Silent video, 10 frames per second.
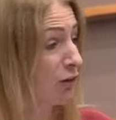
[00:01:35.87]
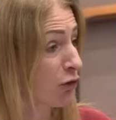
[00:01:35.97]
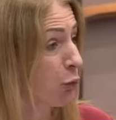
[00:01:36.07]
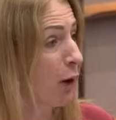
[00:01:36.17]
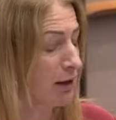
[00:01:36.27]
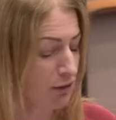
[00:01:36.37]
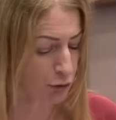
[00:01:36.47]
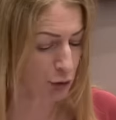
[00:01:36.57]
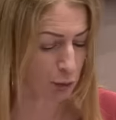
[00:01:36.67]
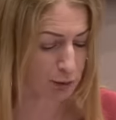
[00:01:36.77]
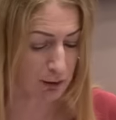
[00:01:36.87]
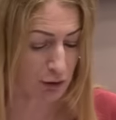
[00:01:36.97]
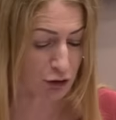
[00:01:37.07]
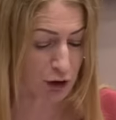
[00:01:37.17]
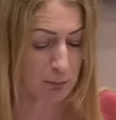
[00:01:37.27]
has twice ruled that
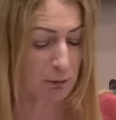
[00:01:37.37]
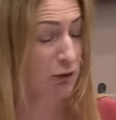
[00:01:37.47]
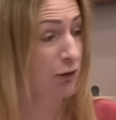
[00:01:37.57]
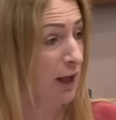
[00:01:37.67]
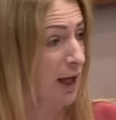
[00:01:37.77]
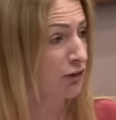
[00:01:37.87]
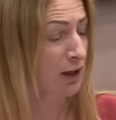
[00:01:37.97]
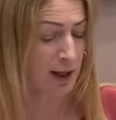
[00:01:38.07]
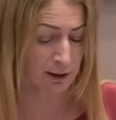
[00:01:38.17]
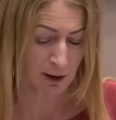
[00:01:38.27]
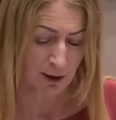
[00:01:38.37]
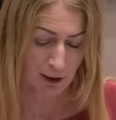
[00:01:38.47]
the treatment of the Catalan